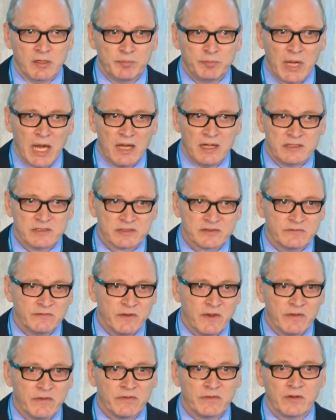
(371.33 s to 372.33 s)
pulse
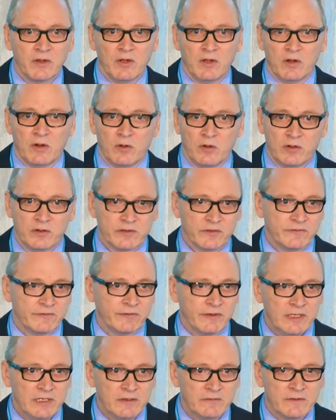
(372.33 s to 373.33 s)
width or the
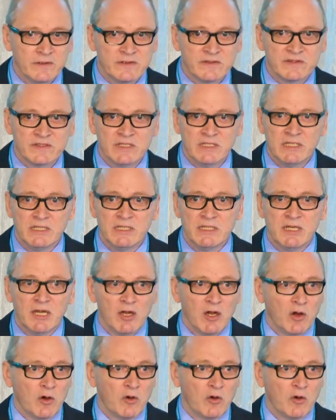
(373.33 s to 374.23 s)
frequency